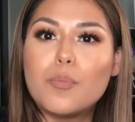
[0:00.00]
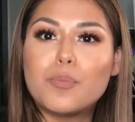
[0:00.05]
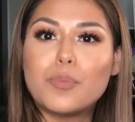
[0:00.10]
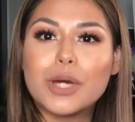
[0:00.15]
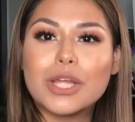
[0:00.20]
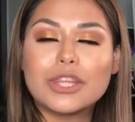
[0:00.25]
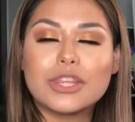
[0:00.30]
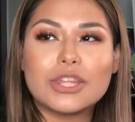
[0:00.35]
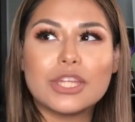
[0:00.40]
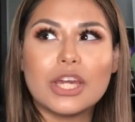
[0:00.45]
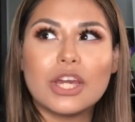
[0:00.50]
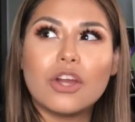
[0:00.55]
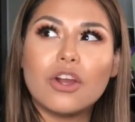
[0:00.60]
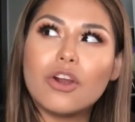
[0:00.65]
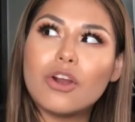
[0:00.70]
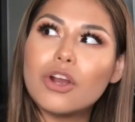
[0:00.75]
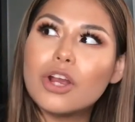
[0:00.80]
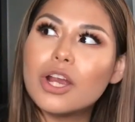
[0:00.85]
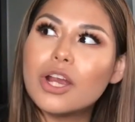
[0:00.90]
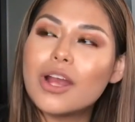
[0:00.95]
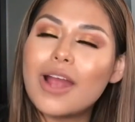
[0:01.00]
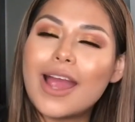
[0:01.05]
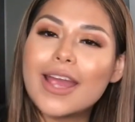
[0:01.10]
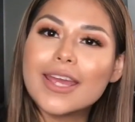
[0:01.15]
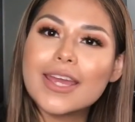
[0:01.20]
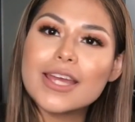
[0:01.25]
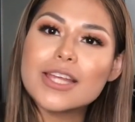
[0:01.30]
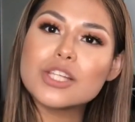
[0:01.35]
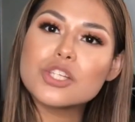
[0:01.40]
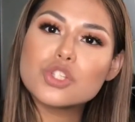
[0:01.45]
but they are, I
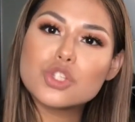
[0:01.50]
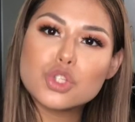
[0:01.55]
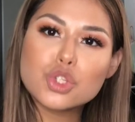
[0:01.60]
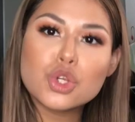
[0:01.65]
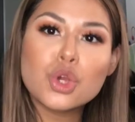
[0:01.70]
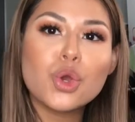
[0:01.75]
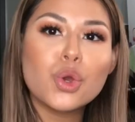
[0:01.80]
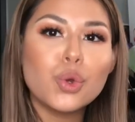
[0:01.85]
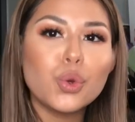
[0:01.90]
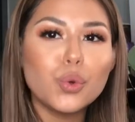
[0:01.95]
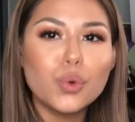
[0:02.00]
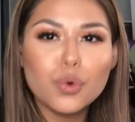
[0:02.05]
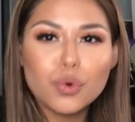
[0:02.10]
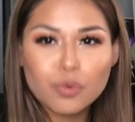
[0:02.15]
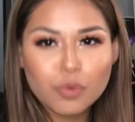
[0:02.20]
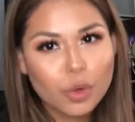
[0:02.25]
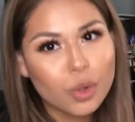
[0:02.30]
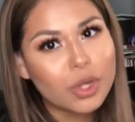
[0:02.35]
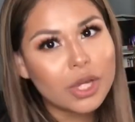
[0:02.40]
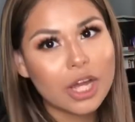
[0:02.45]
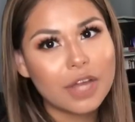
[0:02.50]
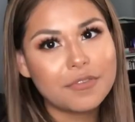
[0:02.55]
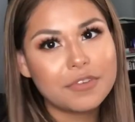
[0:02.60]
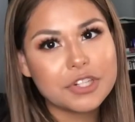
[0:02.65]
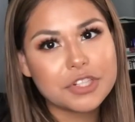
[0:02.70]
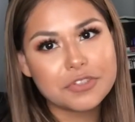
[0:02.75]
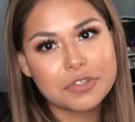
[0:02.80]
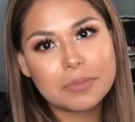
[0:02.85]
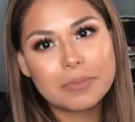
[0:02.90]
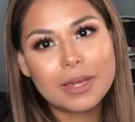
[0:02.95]
guess, too full
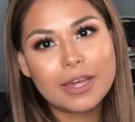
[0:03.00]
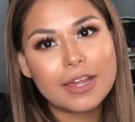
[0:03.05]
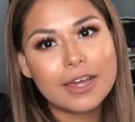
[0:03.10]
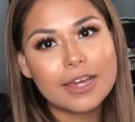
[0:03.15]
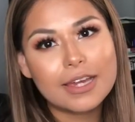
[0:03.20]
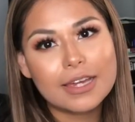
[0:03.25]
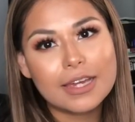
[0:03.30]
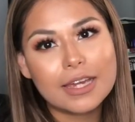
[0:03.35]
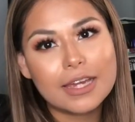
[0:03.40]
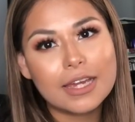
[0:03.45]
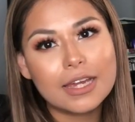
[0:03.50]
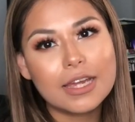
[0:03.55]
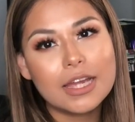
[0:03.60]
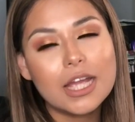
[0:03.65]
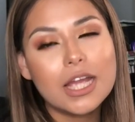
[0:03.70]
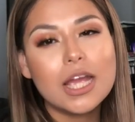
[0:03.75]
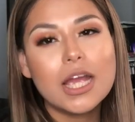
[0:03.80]
coverage for my liking.